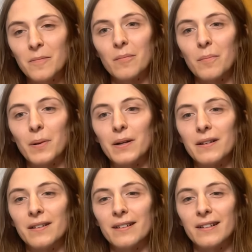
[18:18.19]
but
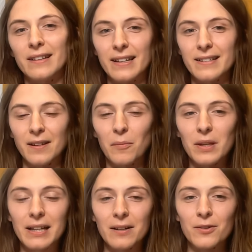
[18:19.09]
there's something
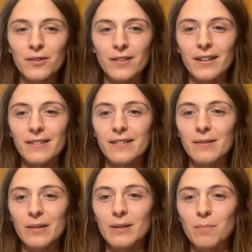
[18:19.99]
else that's
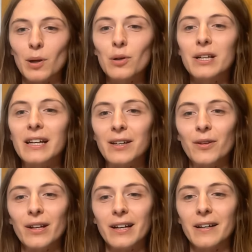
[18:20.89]
that's blocking you
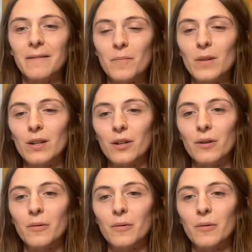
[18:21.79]
there, you know.